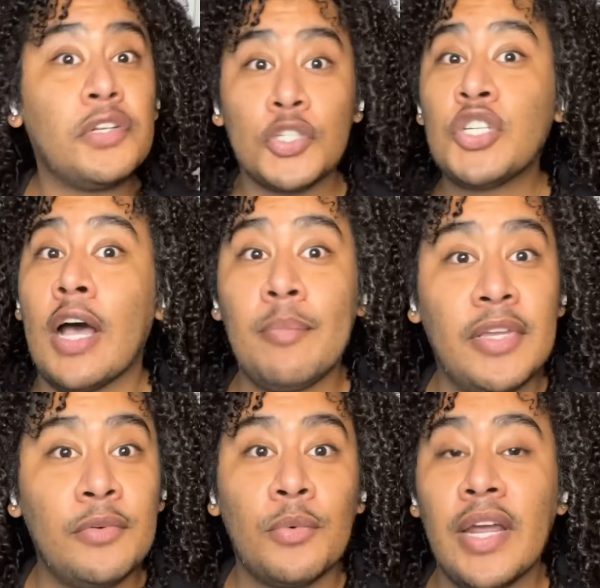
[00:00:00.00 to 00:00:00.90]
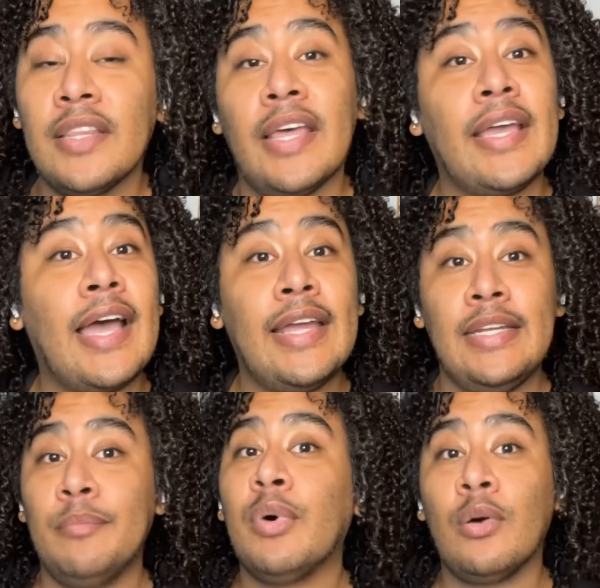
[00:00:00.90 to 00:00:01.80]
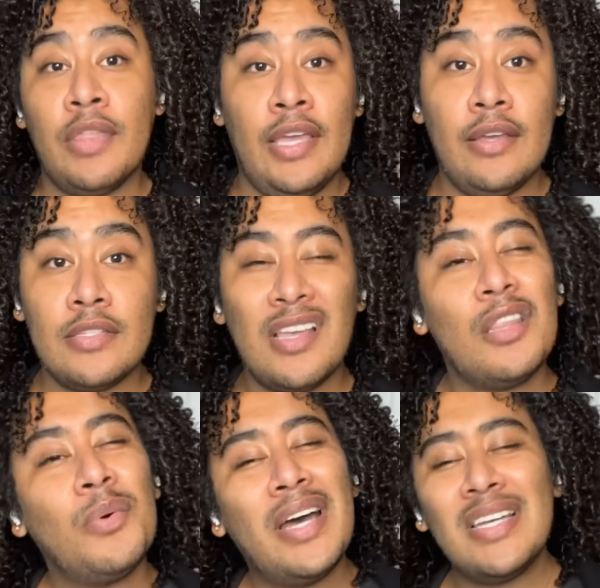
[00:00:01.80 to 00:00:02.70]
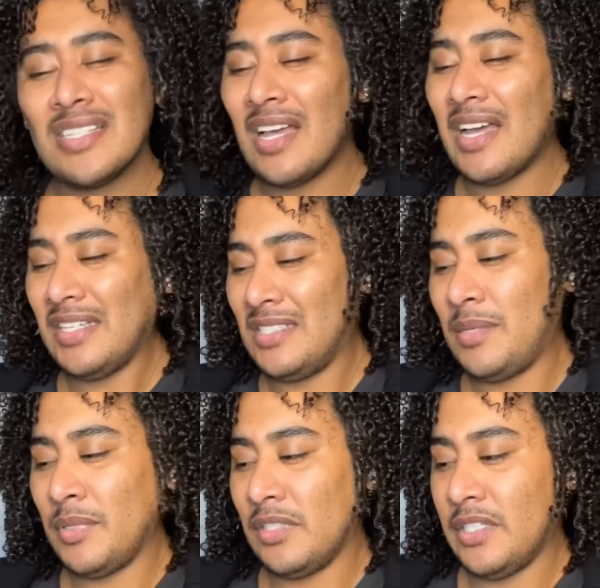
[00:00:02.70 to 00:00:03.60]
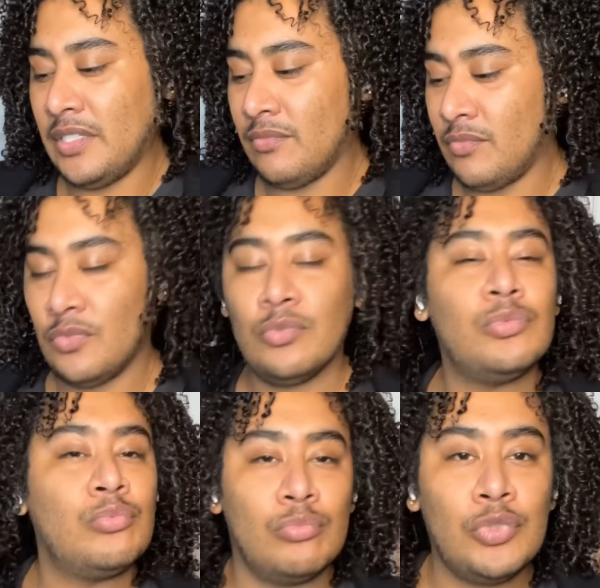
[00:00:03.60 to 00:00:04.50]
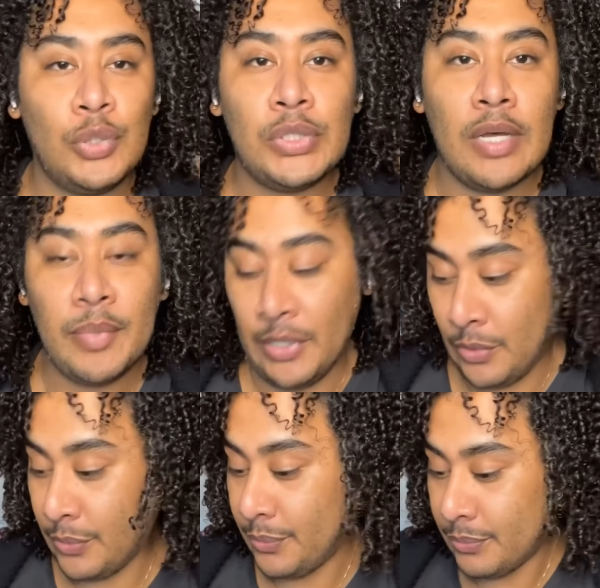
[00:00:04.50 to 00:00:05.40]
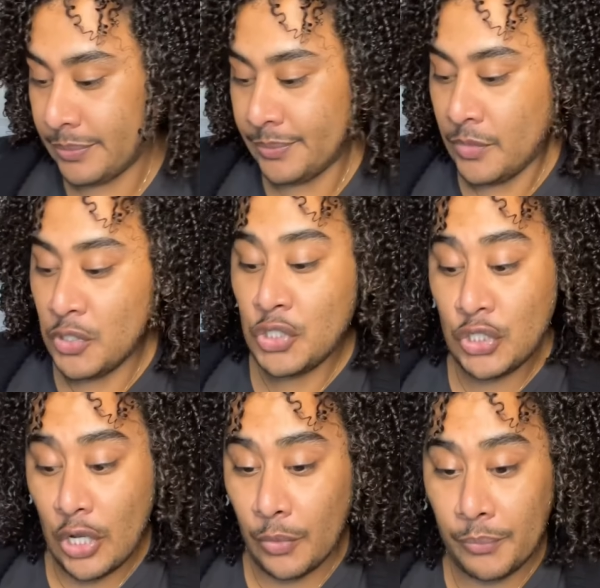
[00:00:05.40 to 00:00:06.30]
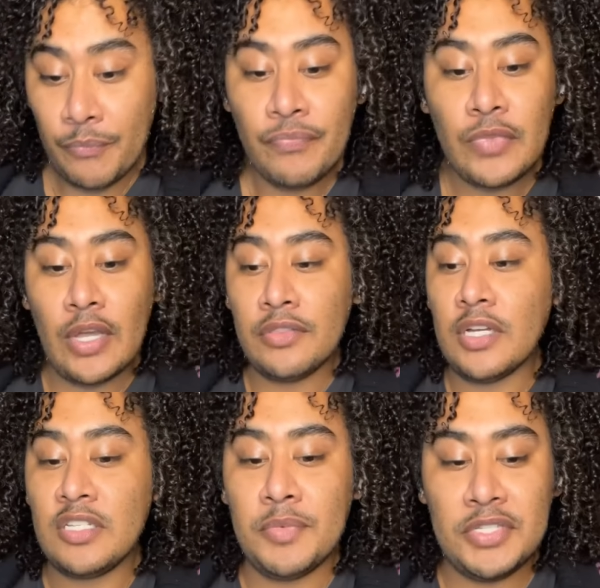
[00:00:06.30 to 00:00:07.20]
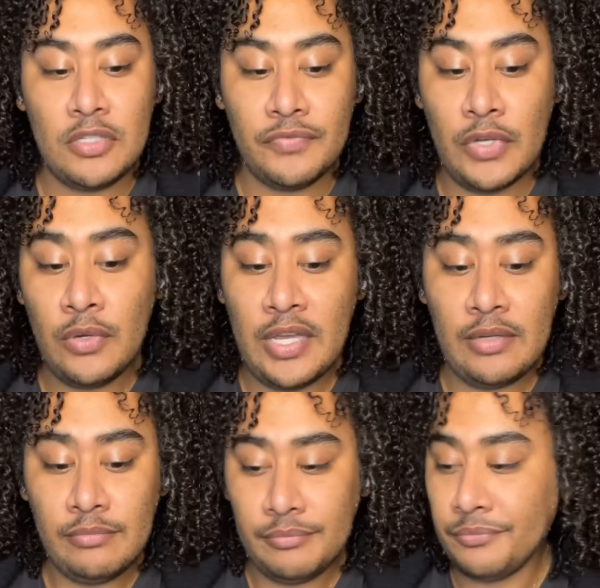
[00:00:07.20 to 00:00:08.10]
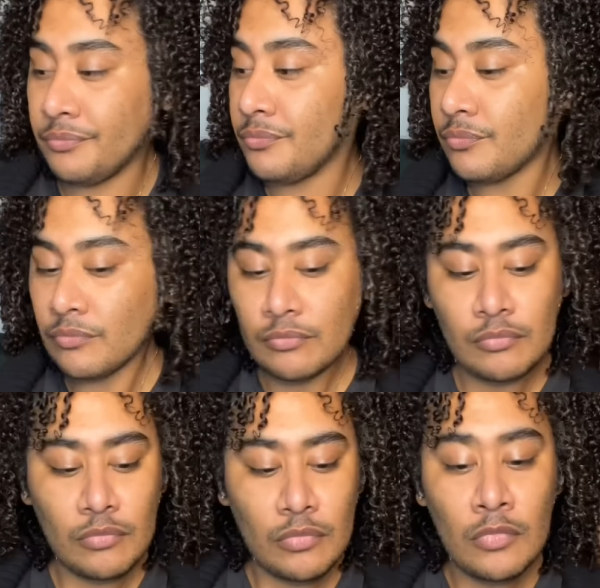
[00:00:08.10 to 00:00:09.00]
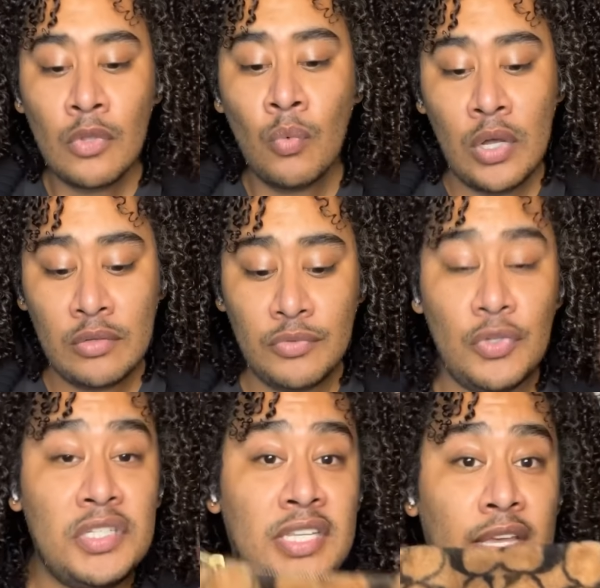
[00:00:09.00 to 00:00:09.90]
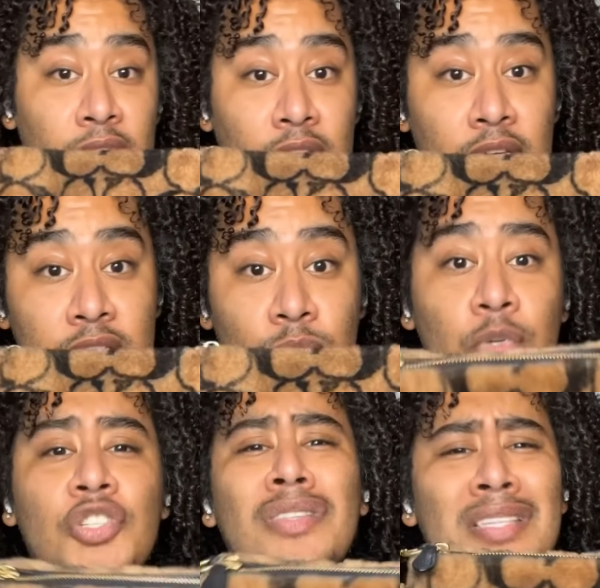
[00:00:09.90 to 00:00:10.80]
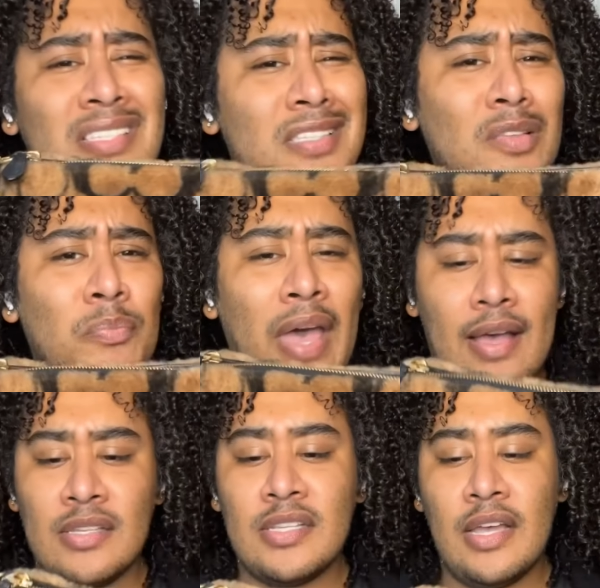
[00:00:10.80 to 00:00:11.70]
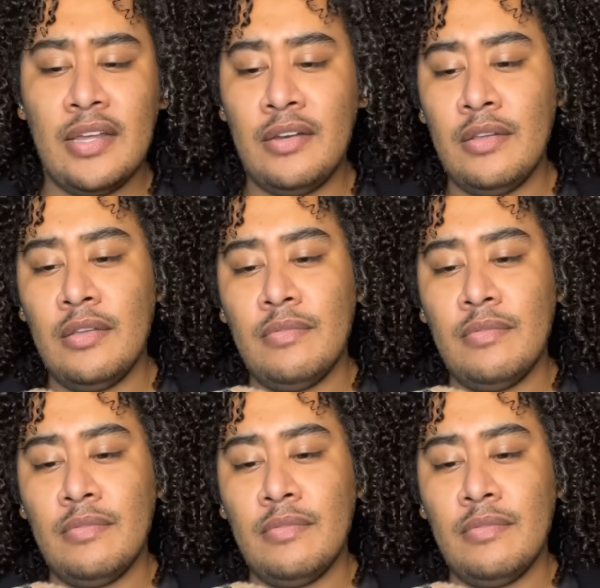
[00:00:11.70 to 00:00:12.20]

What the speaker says: shopping, right? Like I need both hands. Otherwise, I typically do top hand. So I thought to myself, okay, well, you could take this, which this is the back side,